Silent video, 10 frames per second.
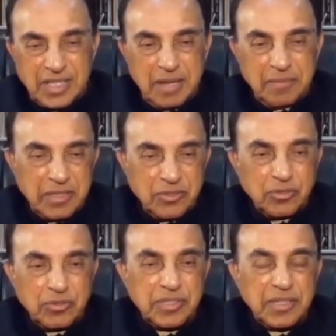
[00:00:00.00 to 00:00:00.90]
same
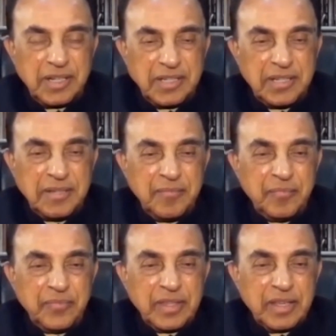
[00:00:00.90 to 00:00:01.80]
untruth in it.
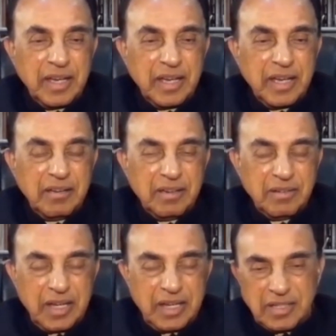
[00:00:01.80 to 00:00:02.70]

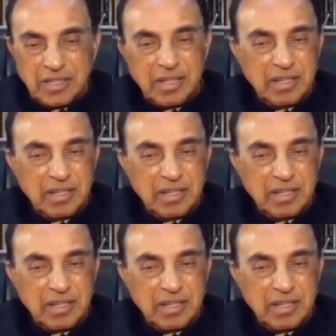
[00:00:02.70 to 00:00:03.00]
And